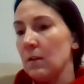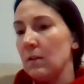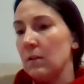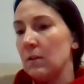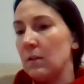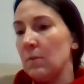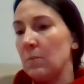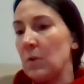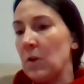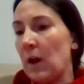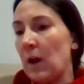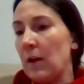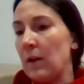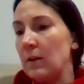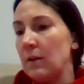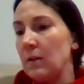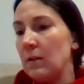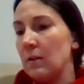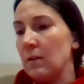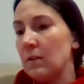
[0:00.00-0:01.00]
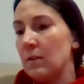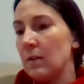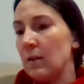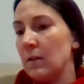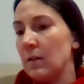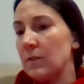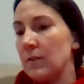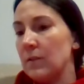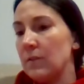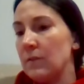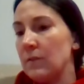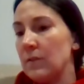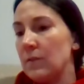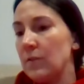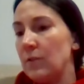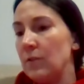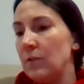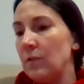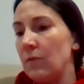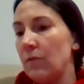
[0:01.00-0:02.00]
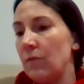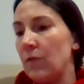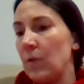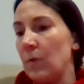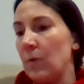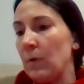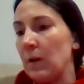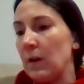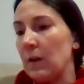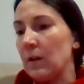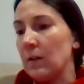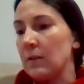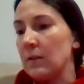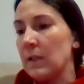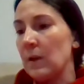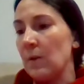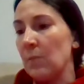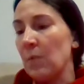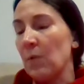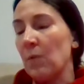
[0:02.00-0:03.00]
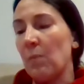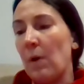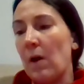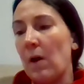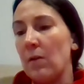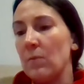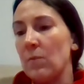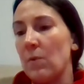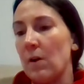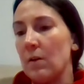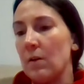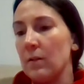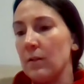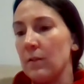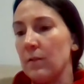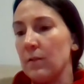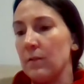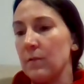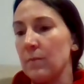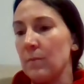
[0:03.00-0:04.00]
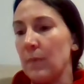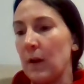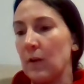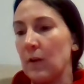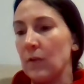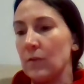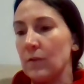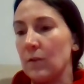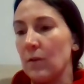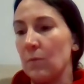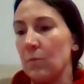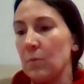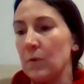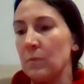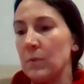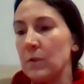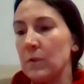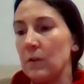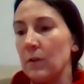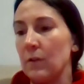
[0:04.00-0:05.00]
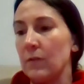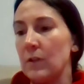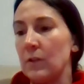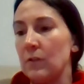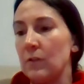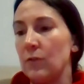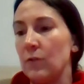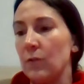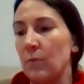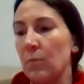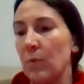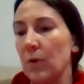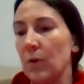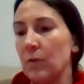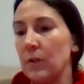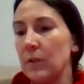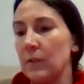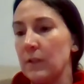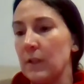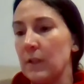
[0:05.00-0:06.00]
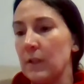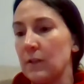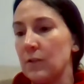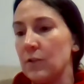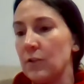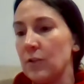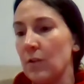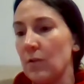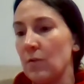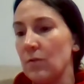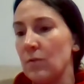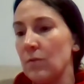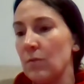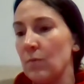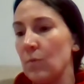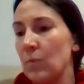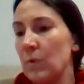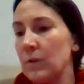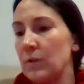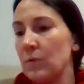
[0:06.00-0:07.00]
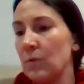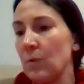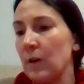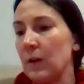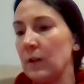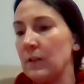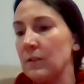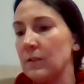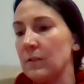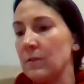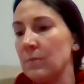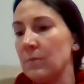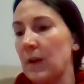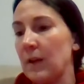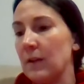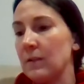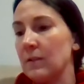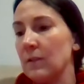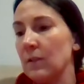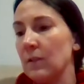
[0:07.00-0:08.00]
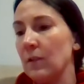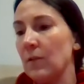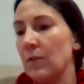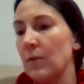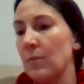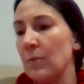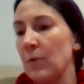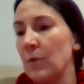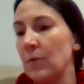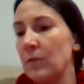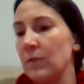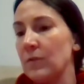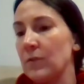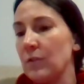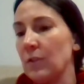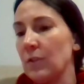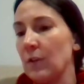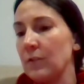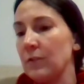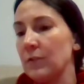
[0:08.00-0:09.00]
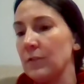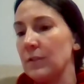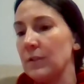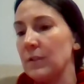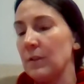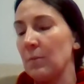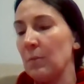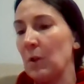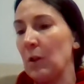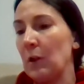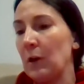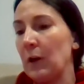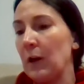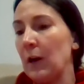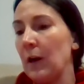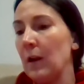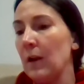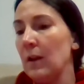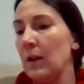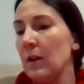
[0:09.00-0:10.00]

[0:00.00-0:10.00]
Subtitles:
Number 9, a student viewing a sampled pond water through a microscope observed and drew a protist as shown. Which organism has locomotive structure similar?